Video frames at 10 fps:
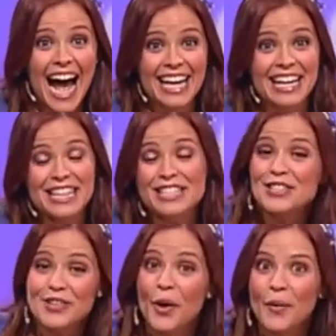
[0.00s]
I get
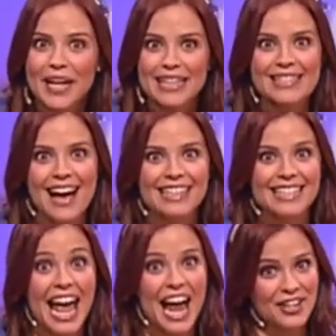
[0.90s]
so
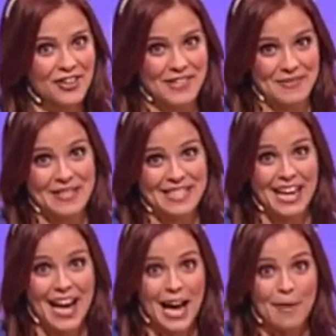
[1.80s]
excited at Christmas
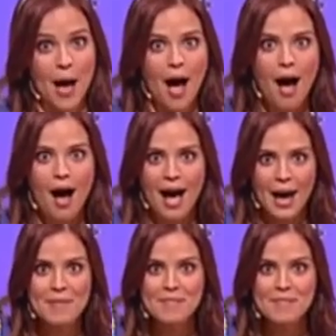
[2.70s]
time, I